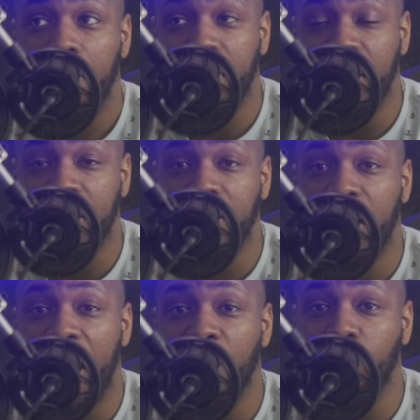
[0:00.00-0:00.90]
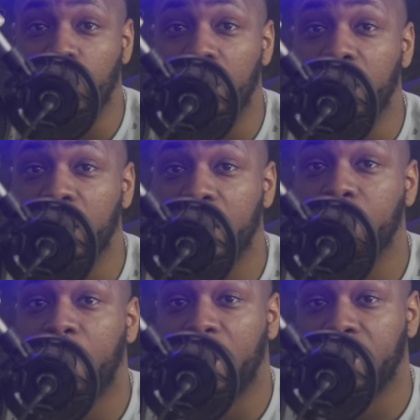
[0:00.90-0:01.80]
being a real good
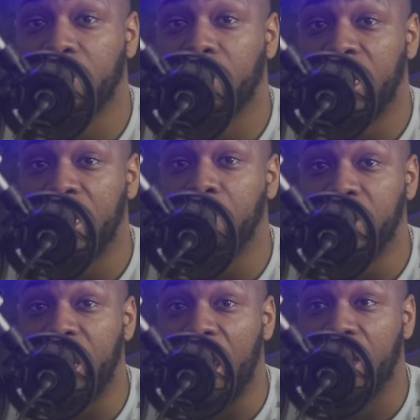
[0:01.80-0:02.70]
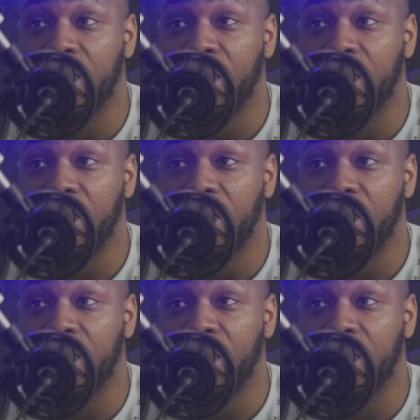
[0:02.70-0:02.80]
competitor in the MEAC,